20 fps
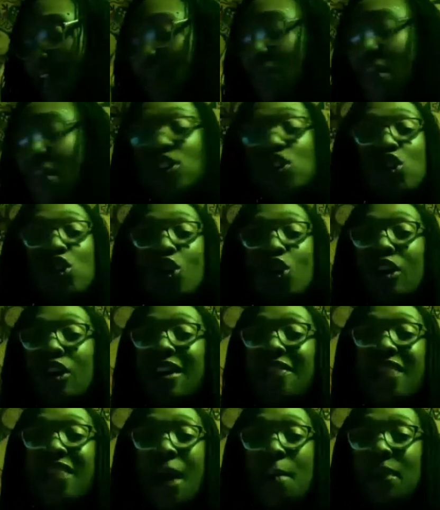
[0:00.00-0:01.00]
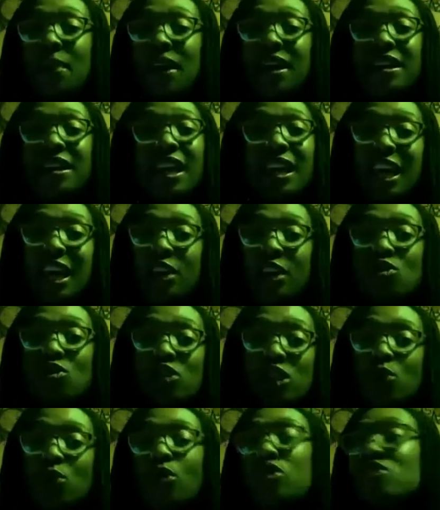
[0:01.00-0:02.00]
that you're in that big dick
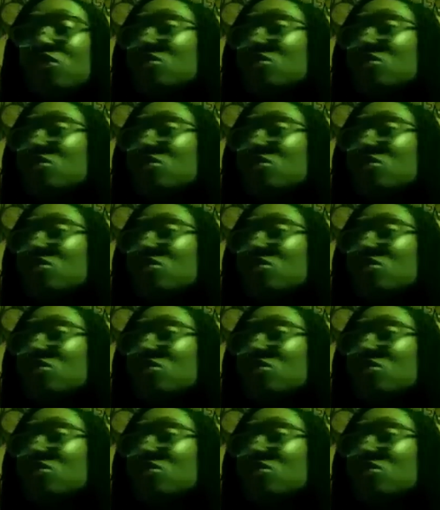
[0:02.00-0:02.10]
energy where